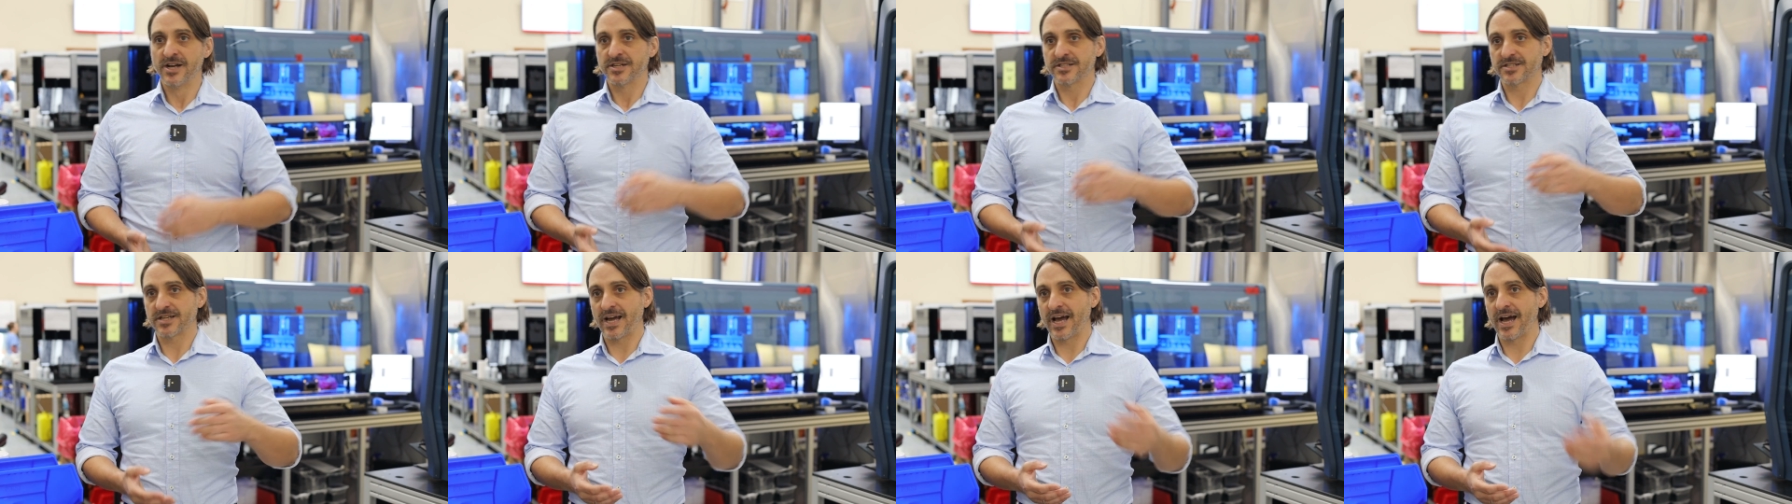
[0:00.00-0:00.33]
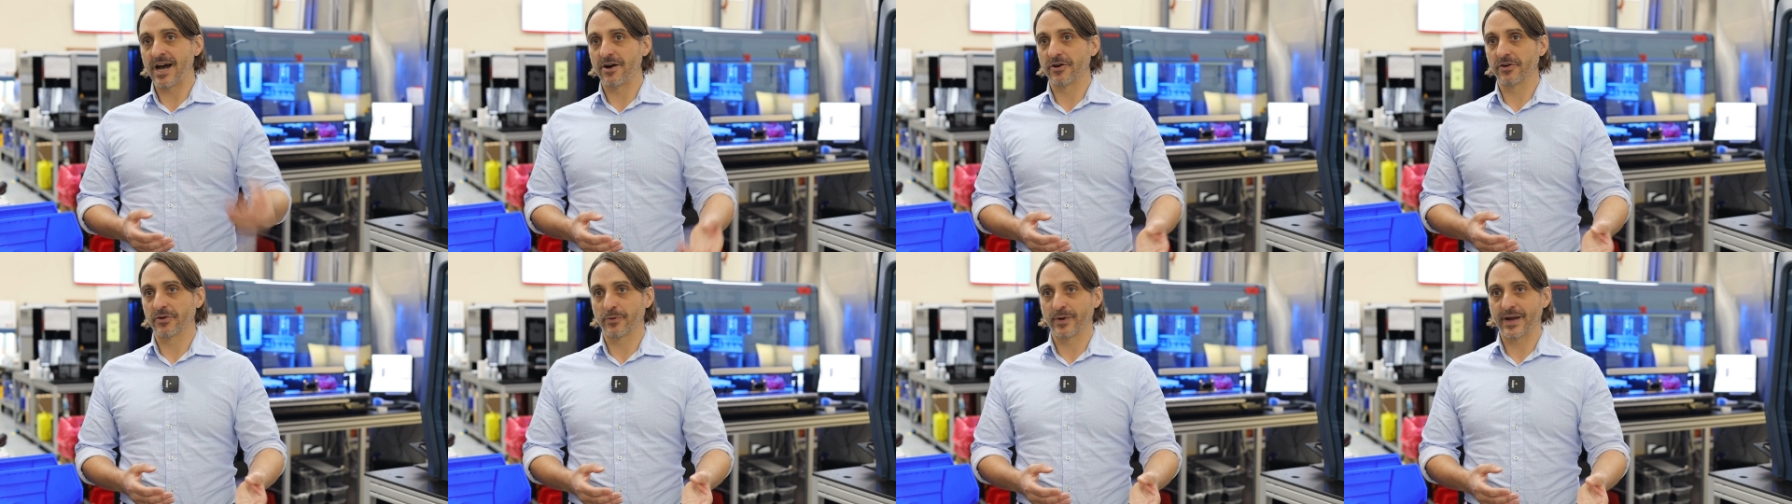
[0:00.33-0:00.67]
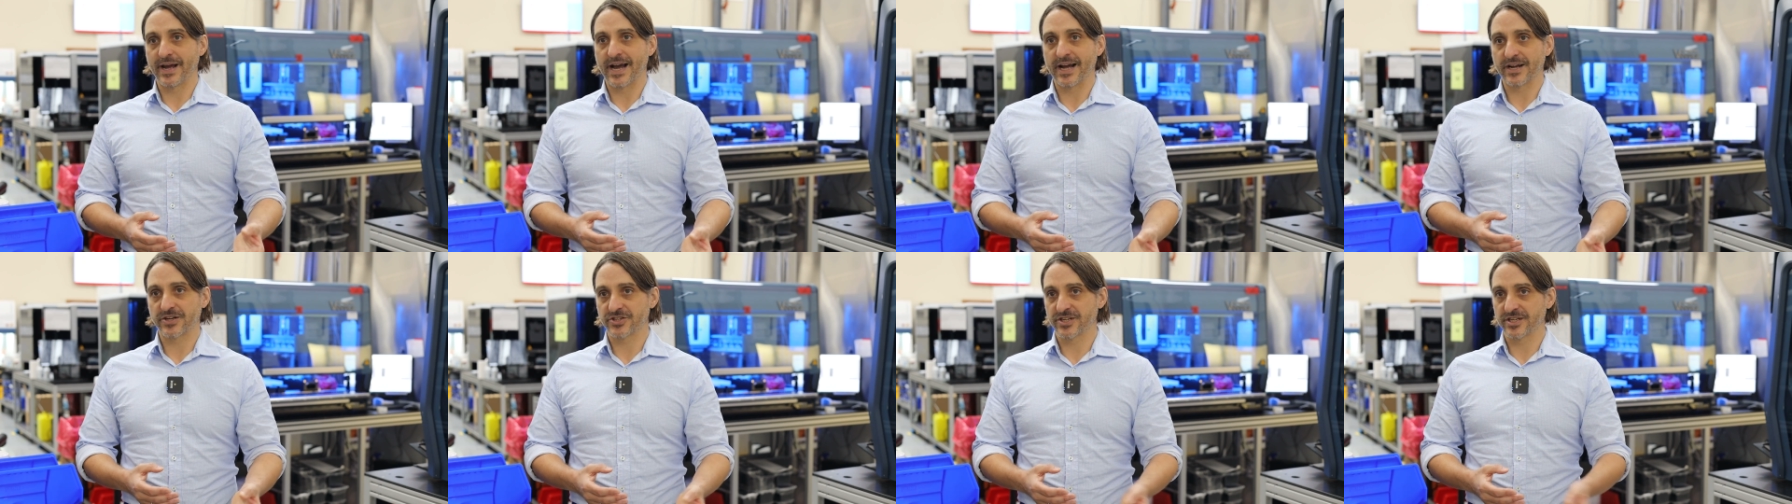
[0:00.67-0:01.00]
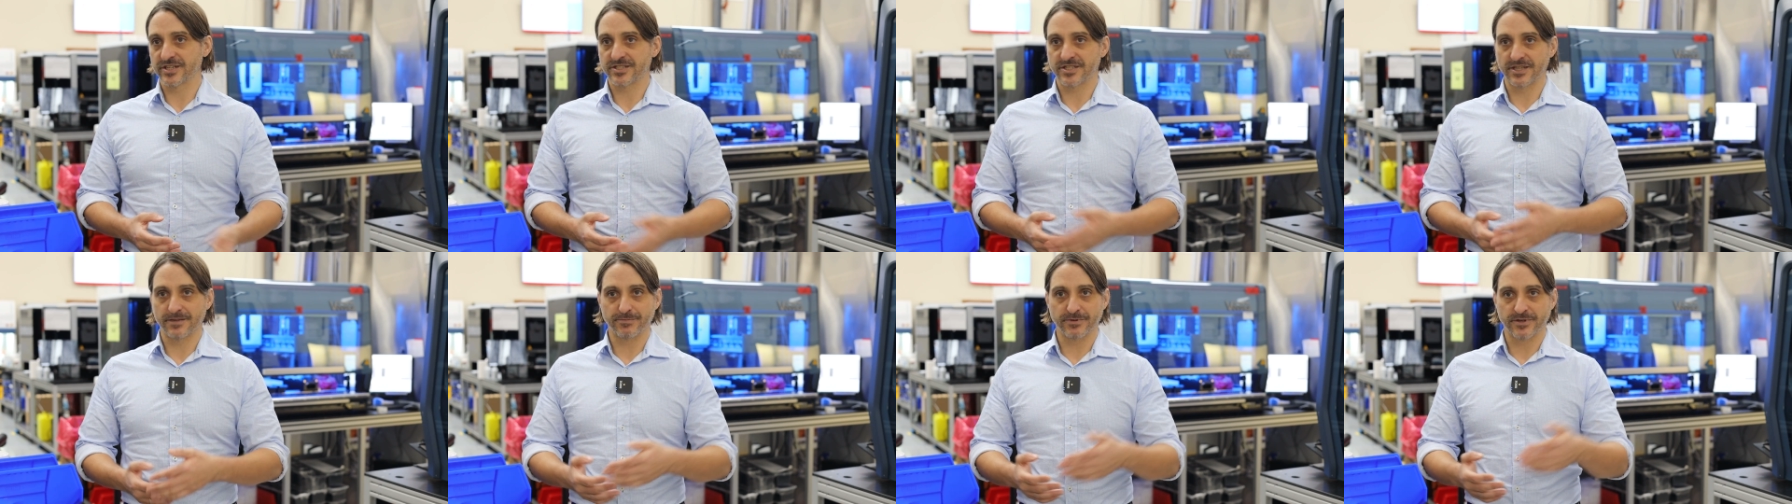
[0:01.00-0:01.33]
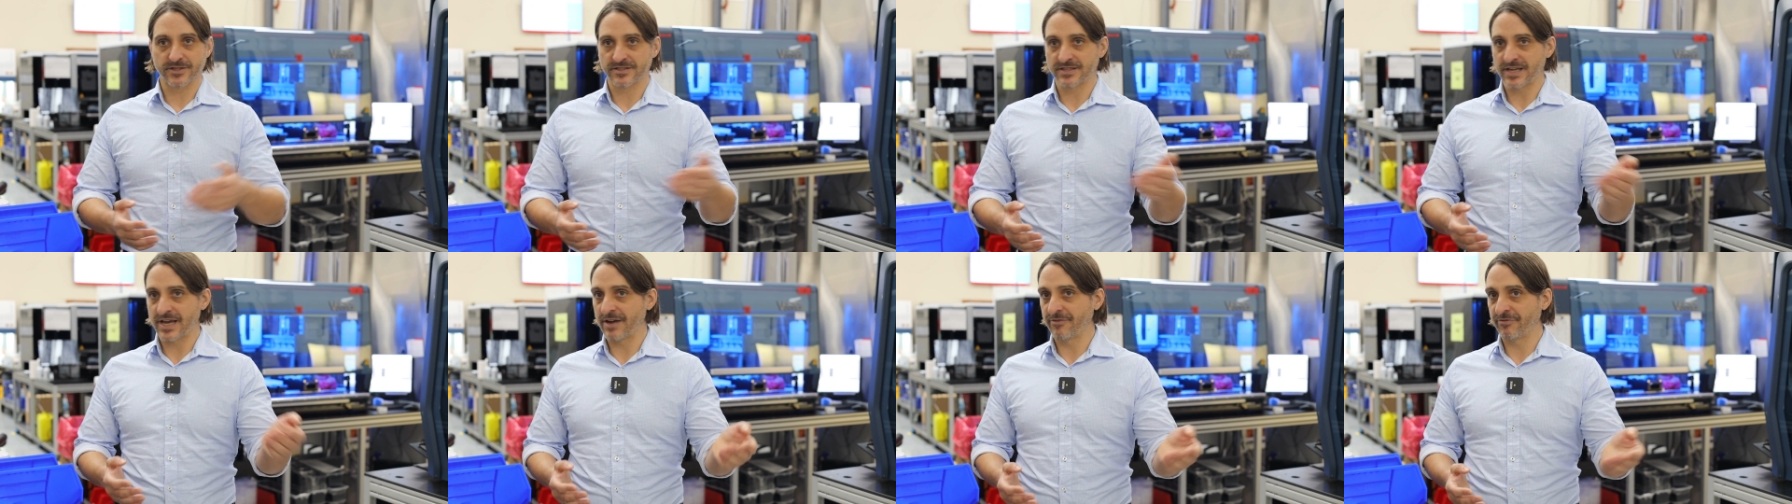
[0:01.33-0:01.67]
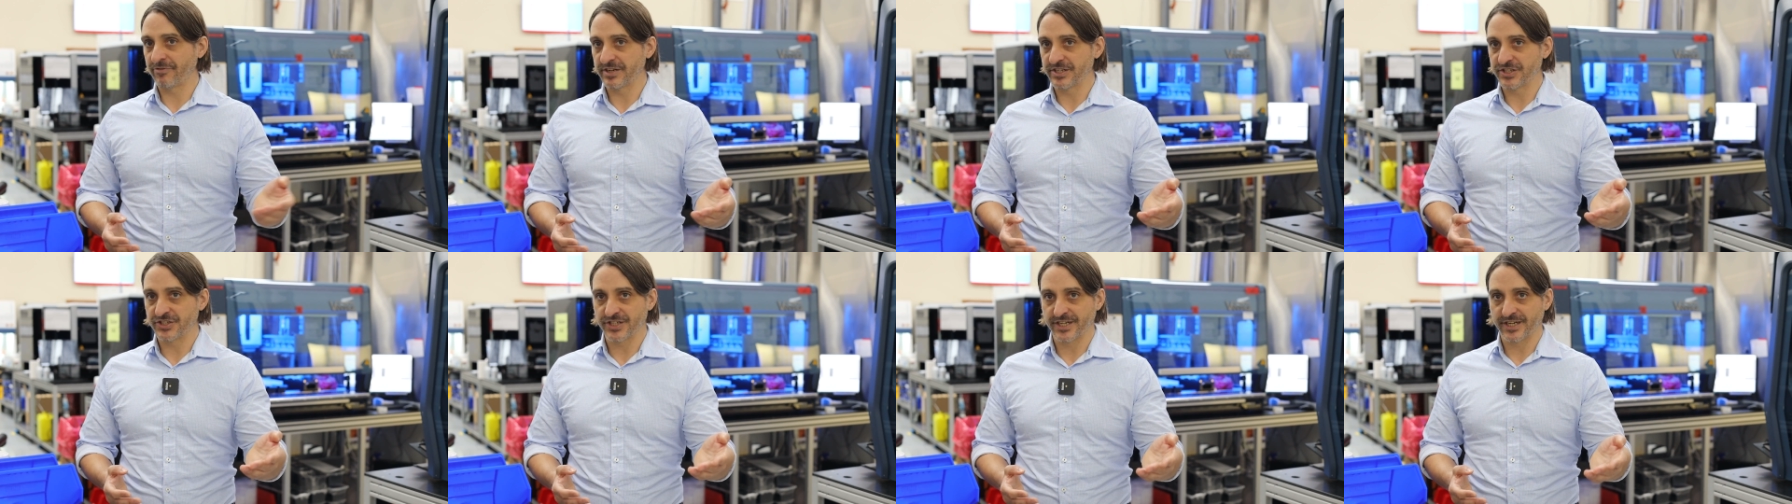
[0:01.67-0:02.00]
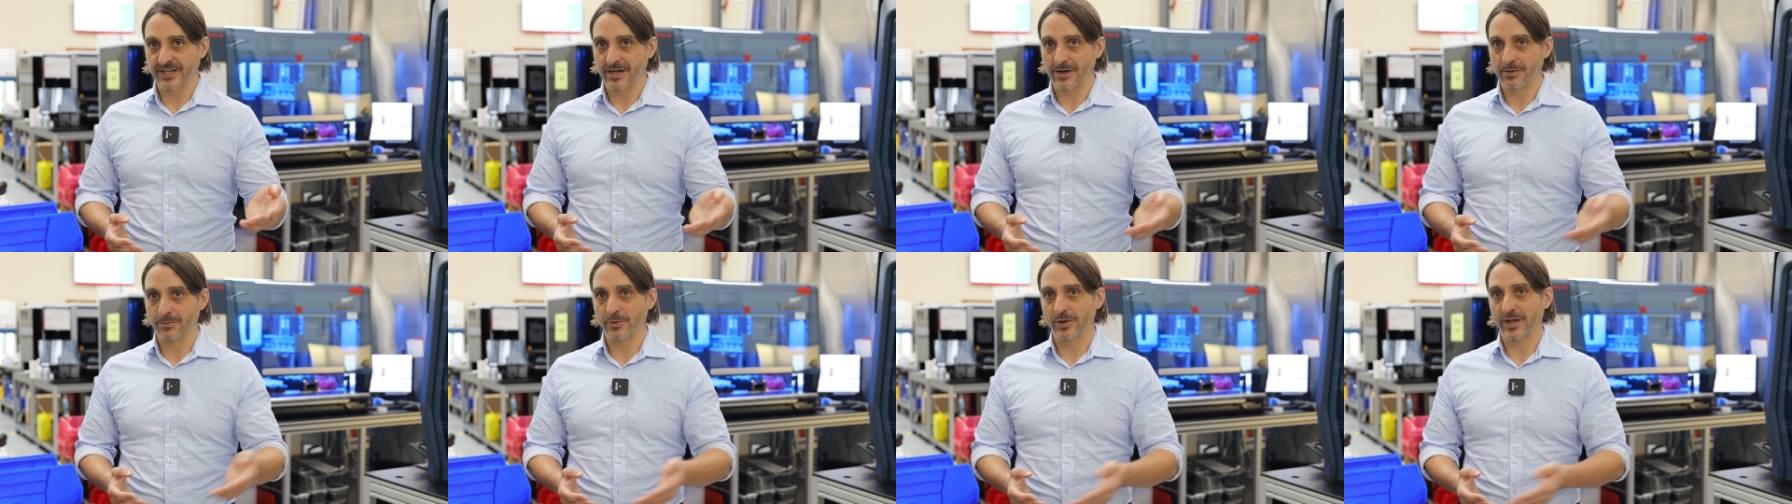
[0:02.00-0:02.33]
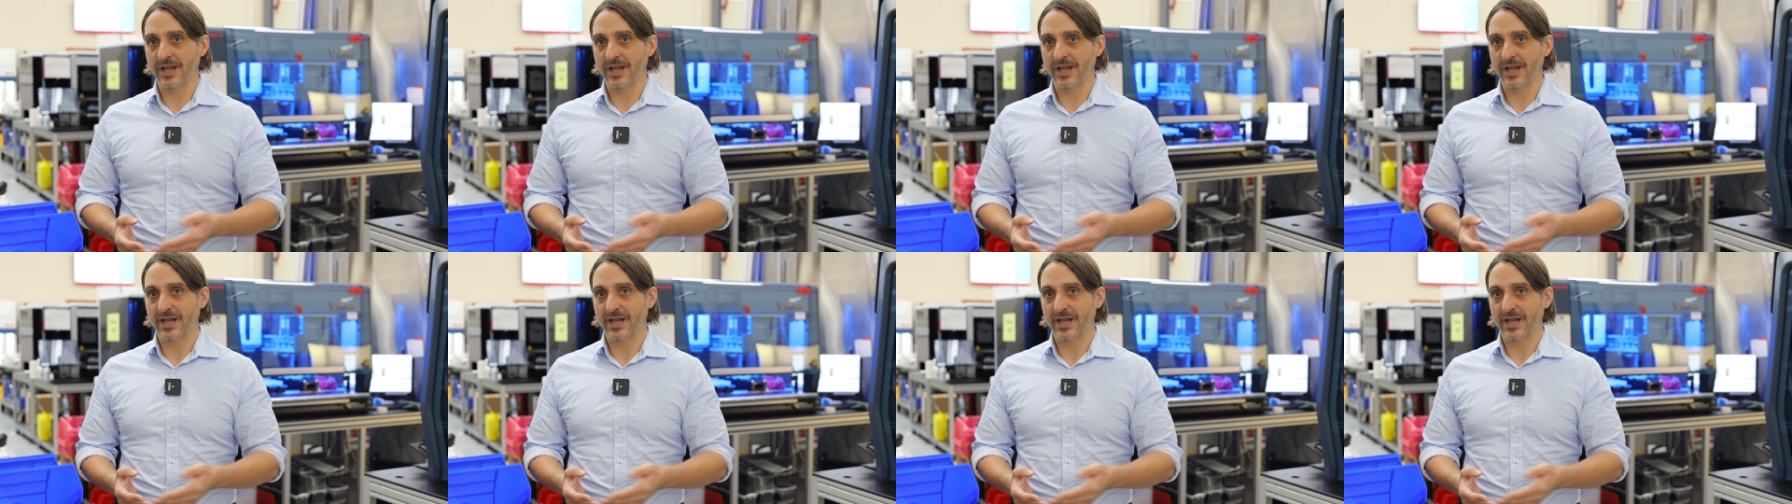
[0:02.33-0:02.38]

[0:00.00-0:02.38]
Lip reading: So how do we actually see, because every genome